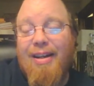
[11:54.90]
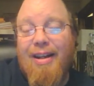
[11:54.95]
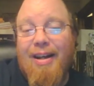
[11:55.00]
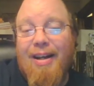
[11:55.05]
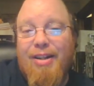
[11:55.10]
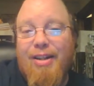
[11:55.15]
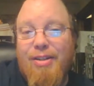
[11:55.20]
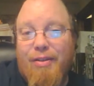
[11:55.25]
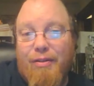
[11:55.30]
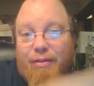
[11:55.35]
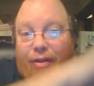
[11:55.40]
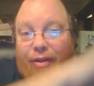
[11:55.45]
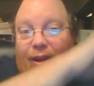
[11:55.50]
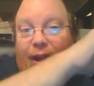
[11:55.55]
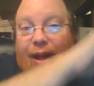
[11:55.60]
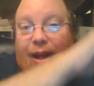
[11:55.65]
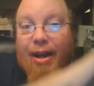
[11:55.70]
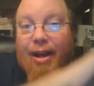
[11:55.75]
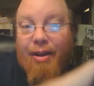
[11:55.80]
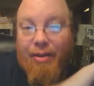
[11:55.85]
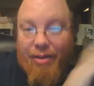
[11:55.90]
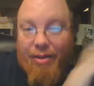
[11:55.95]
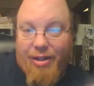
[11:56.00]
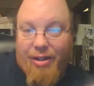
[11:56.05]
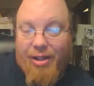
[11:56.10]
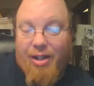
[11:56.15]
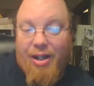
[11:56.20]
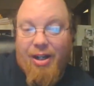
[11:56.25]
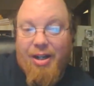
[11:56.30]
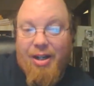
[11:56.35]
uh, to fly or to
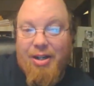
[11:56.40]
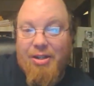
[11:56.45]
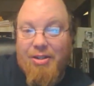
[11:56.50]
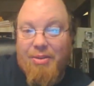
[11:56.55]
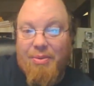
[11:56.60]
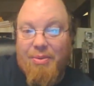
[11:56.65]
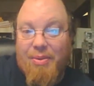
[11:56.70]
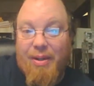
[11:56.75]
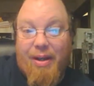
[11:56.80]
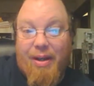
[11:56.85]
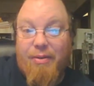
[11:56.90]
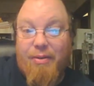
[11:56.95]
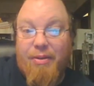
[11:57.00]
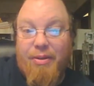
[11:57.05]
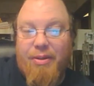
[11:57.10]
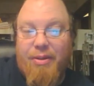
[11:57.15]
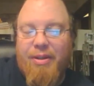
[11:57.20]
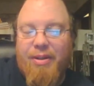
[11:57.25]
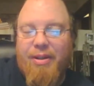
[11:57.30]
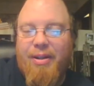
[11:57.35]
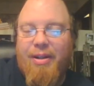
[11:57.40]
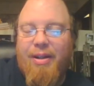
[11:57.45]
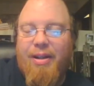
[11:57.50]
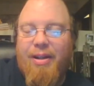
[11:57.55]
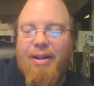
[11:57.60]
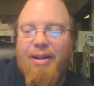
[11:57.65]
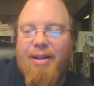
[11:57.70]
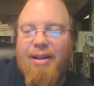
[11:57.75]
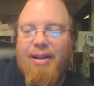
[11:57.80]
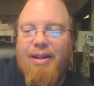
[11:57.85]
cut or whatever.
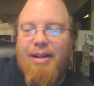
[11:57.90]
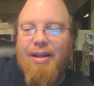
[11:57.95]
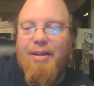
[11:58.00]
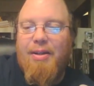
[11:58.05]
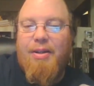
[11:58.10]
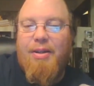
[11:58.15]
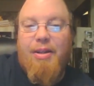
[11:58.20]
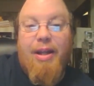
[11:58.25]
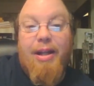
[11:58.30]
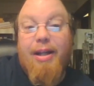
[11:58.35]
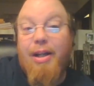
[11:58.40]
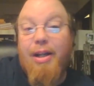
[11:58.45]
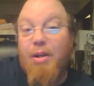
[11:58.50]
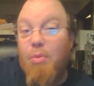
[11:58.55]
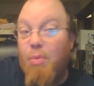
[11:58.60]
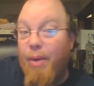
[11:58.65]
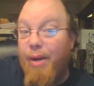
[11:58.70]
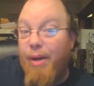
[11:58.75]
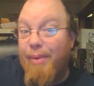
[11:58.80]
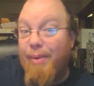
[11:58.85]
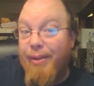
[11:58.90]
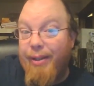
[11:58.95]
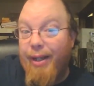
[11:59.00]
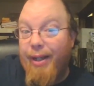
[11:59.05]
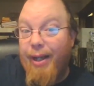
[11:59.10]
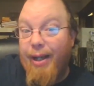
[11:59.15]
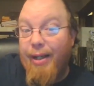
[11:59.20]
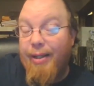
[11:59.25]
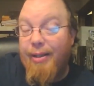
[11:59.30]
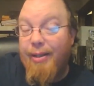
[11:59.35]
They did away with
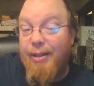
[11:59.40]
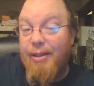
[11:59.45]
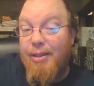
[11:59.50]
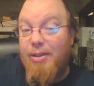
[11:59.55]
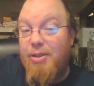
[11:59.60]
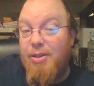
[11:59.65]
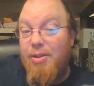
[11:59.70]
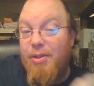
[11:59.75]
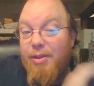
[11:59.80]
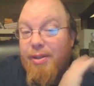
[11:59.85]
that. So